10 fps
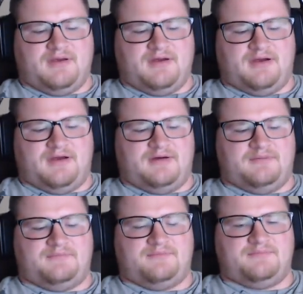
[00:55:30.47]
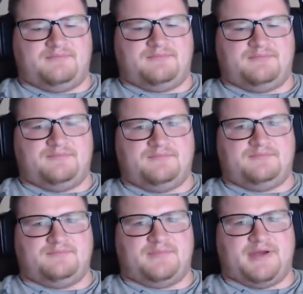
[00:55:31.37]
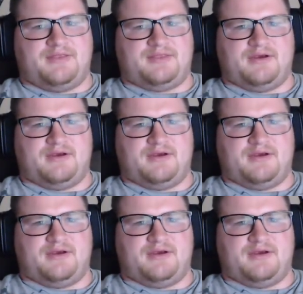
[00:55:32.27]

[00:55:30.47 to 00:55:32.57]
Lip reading: But